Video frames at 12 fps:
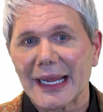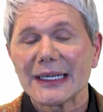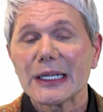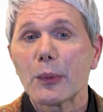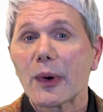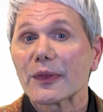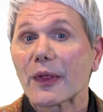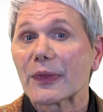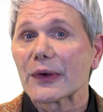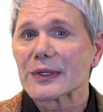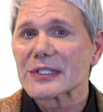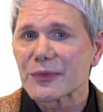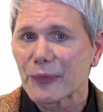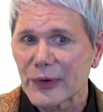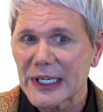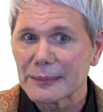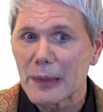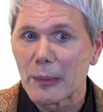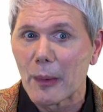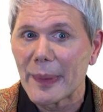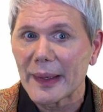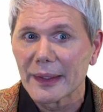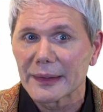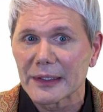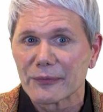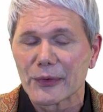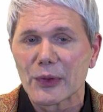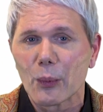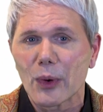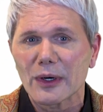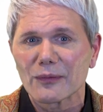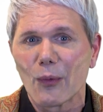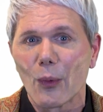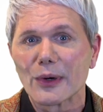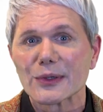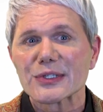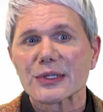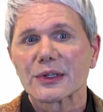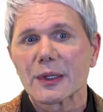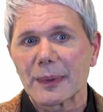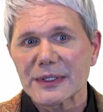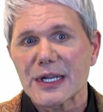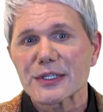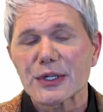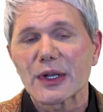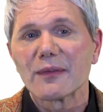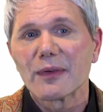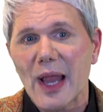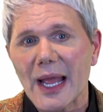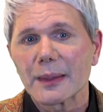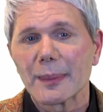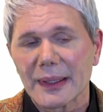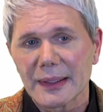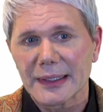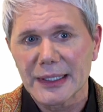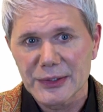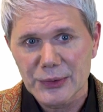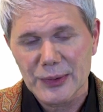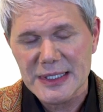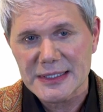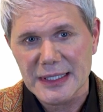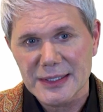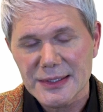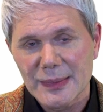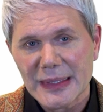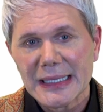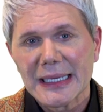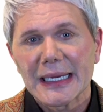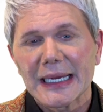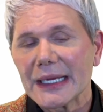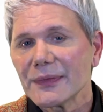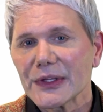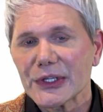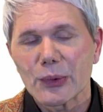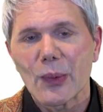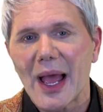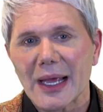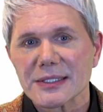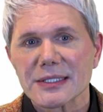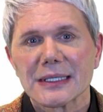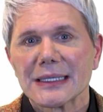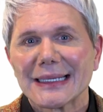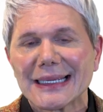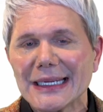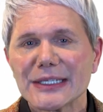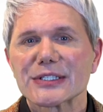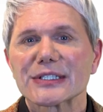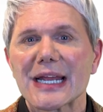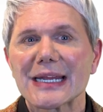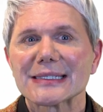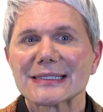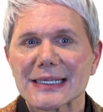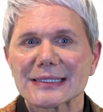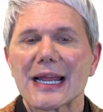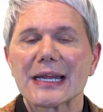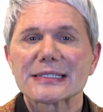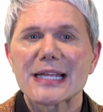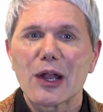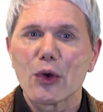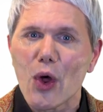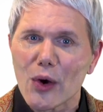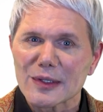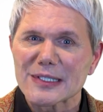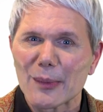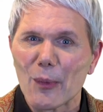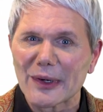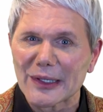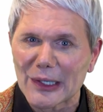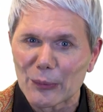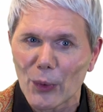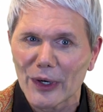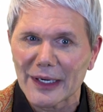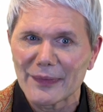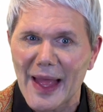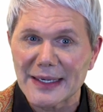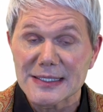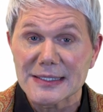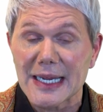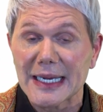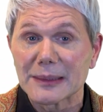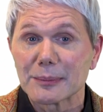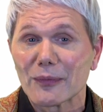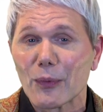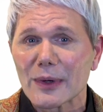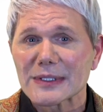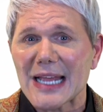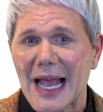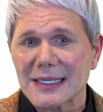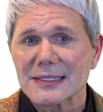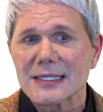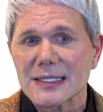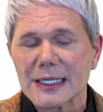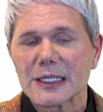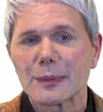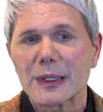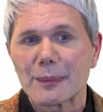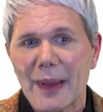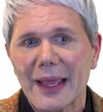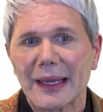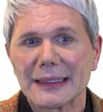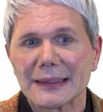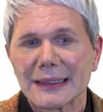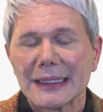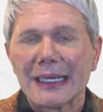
anywhere that there is freedom of mobility for the workforce, the potential of liability increases. In the U S, each state dictates how long someone can work in that state before taxes need to be paid.